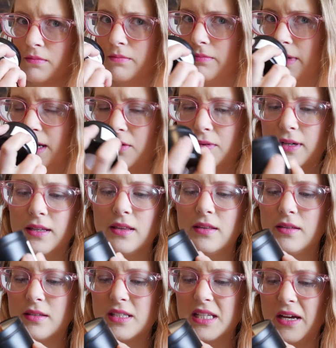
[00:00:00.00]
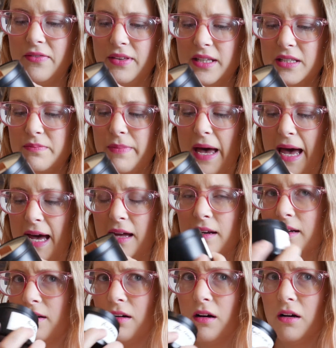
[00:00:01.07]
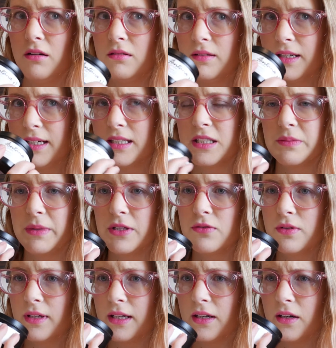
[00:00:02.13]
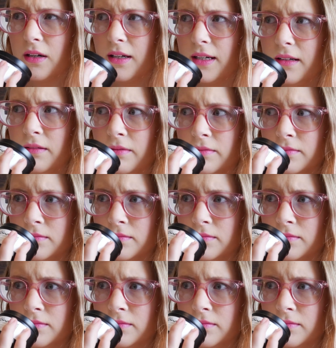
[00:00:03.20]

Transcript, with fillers: made with stuff that's bad at all. Like it smells really good.